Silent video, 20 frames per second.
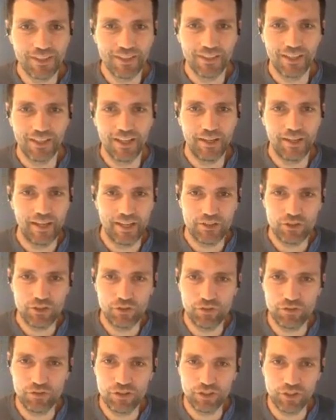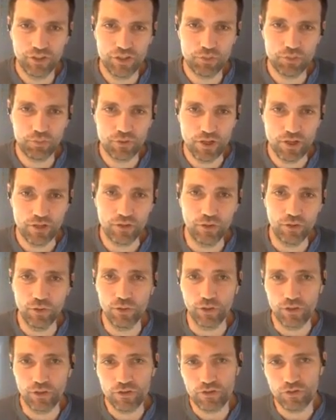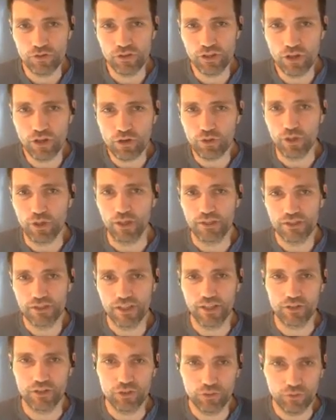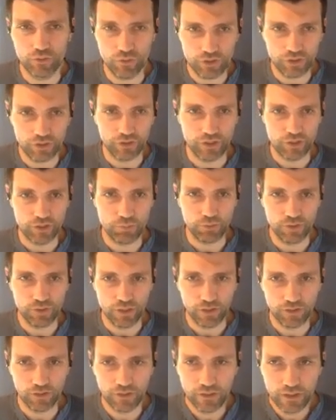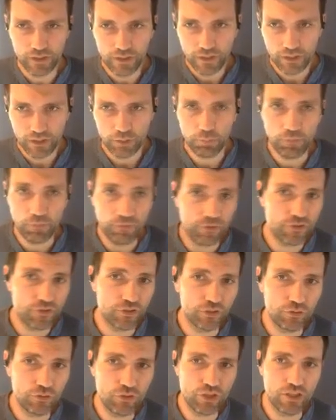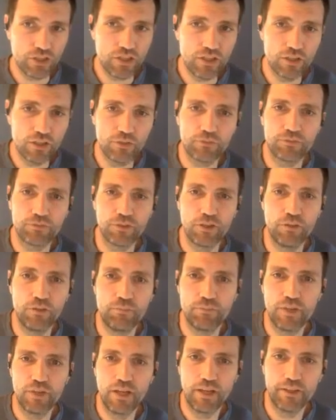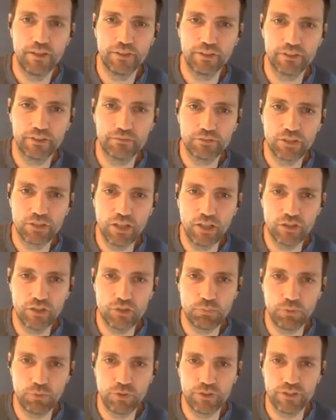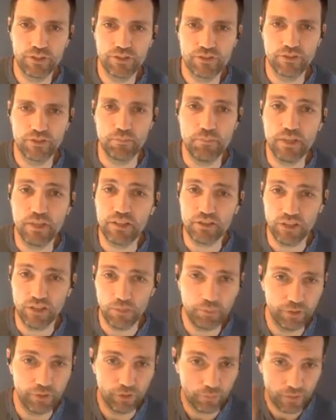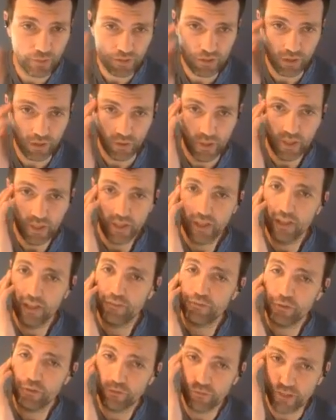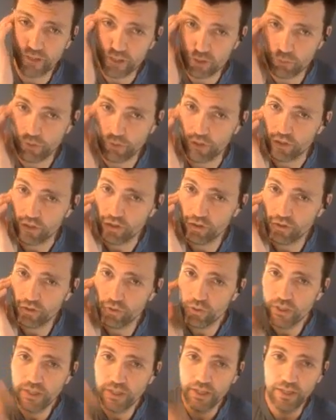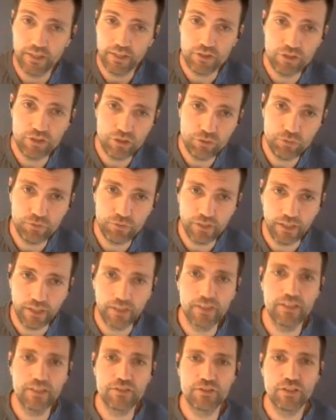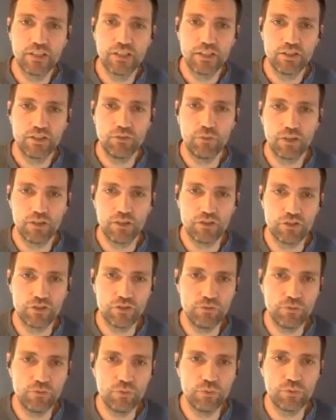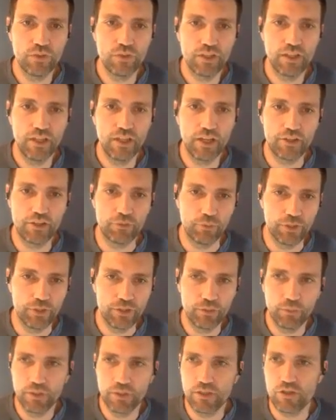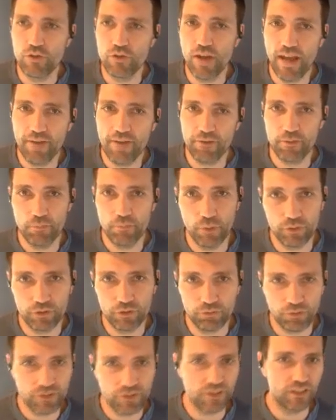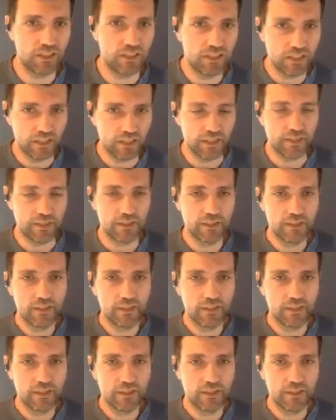at 2 utilities per dollar, or do the go-karts at 2 utilities per dollar. The preferred solution here from the College Board is to mix it up a little bit. So if you're faced with a 2 and a 2 like this, you want to do the other one, the one that you haven't most recently done,